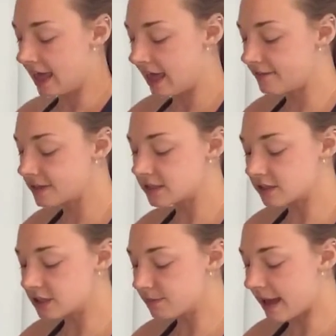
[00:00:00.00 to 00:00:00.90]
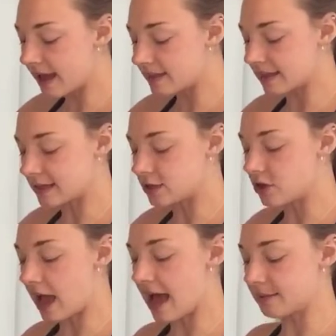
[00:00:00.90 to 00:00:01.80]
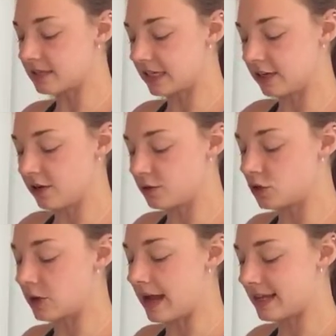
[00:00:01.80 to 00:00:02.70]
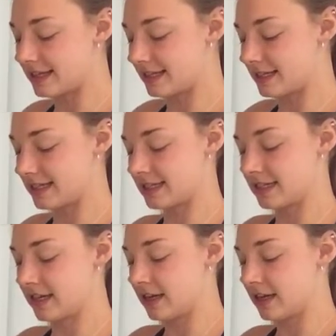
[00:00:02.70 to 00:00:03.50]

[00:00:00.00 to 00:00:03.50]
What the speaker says: if it's not too bad, then absolutely no stress.